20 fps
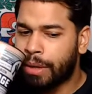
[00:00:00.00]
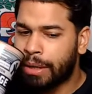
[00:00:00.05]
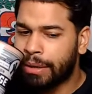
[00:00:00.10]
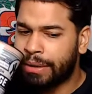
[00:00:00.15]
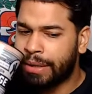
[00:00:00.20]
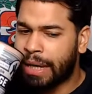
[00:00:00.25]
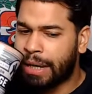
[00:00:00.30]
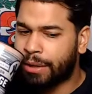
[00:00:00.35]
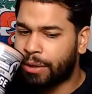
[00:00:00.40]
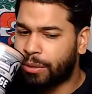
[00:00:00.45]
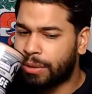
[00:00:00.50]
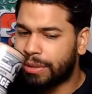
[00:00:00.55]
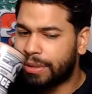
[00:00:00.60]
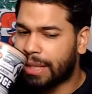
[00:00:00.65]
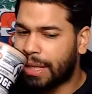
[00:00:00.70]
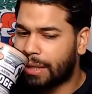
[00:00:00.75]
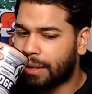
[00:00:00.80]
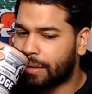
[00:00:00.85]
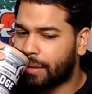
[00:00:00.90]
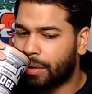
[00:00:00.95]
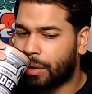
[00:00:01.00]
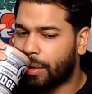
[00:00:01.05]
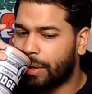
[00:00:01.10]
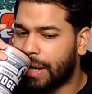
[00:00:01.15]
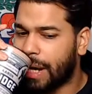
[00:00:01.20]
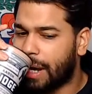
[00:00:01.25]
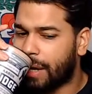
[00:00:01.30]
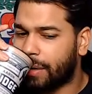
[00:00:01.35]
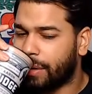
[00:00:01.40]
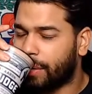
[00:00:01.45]
That's what they were
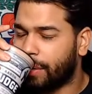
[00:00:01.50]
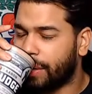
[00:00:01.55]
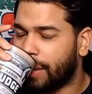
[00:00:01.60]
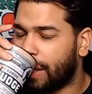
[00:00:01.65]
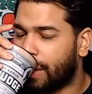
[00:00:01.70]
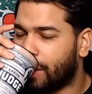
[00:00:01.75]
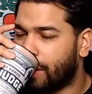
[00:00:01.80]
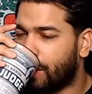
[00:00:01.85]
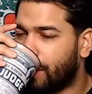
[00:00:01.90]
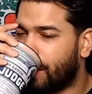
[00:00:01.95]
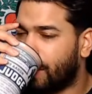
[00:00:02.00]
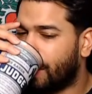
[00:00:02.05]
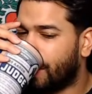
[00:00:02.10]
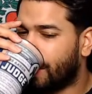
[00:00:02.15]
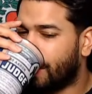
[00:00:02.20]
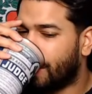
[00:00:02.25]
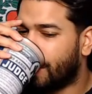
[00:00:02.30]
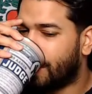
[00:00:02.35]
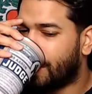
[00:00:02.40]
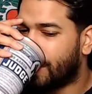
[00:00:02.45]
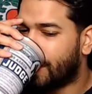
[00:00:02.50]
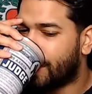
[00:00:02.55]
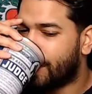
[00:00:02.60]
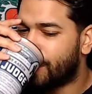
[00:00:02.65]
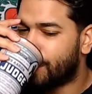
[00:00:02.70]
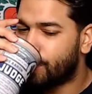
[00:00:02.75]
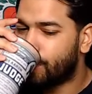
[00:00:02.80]
calling out.